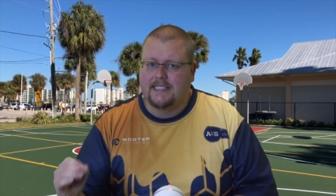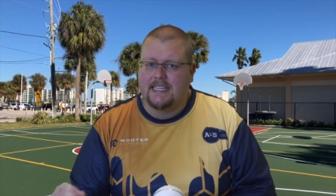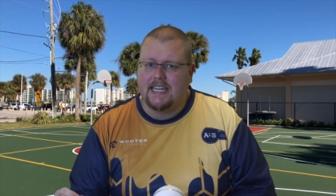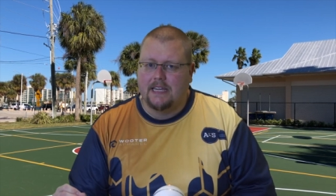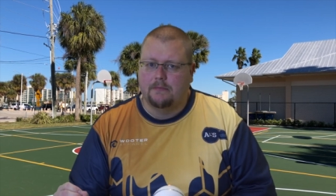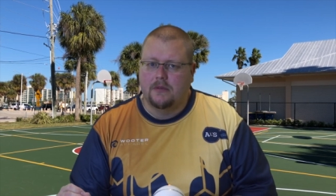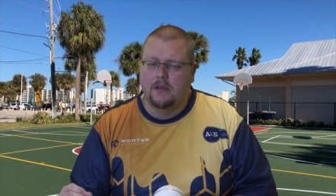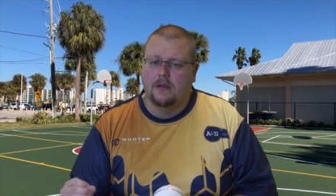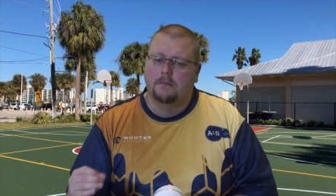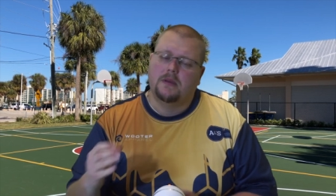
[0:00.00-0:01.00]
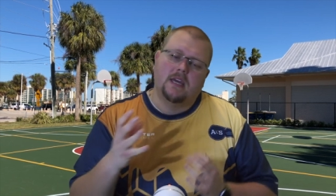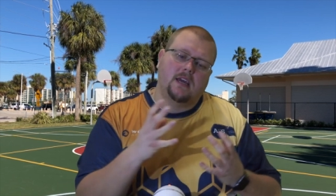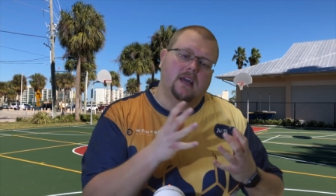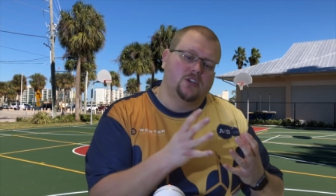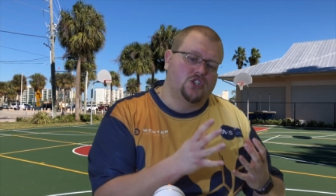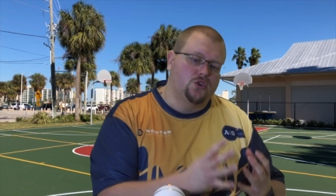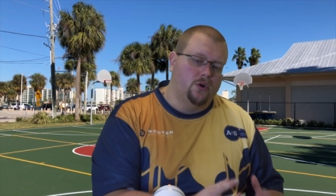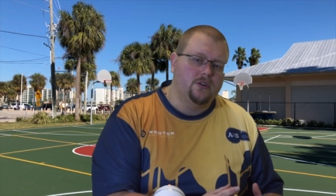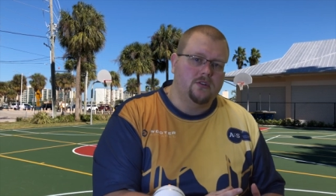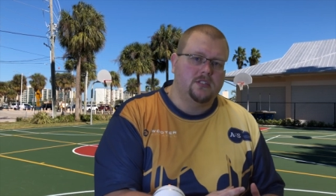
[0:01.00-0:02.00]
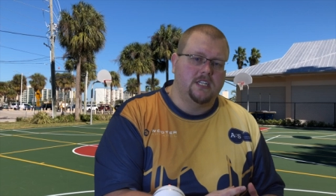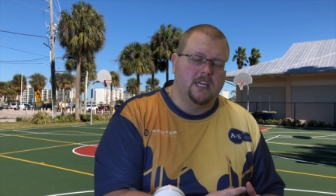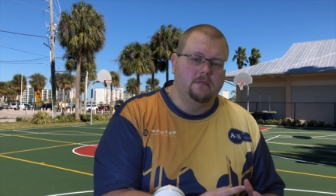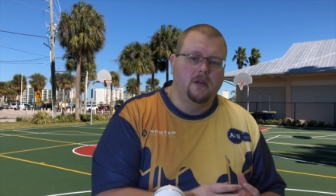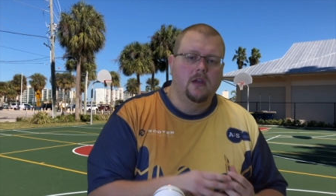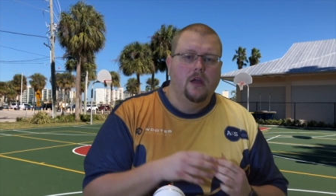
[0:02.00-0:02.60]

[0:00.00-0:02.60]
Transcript: team, being a shorter team,